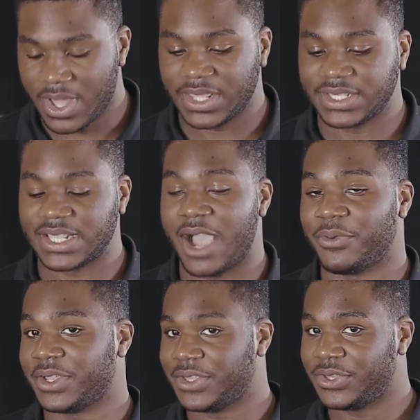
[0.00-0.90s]
as our
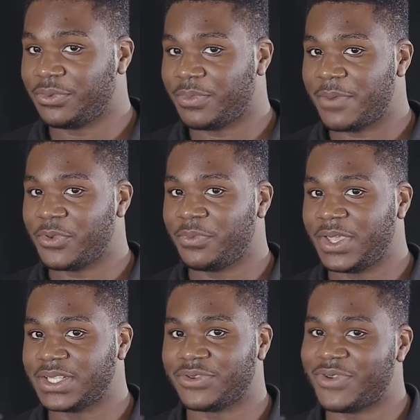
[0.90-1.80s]
cute bumblebee
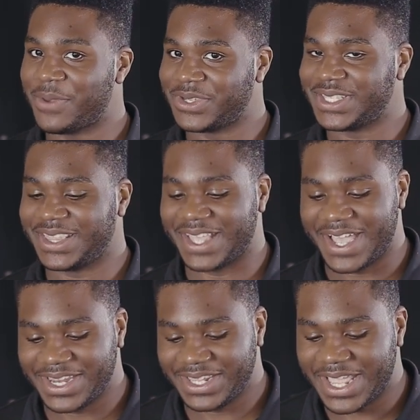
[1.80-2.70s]
to represent the
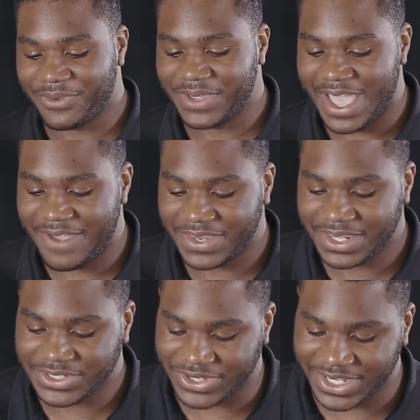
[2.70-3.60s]
honey that we have in the
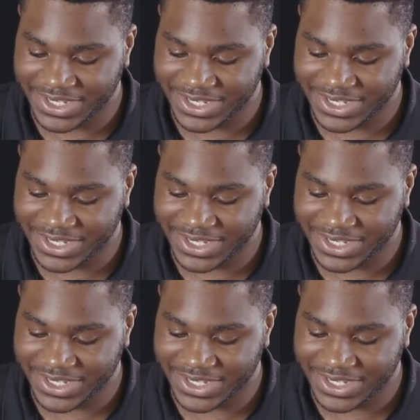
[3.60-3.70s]
drink.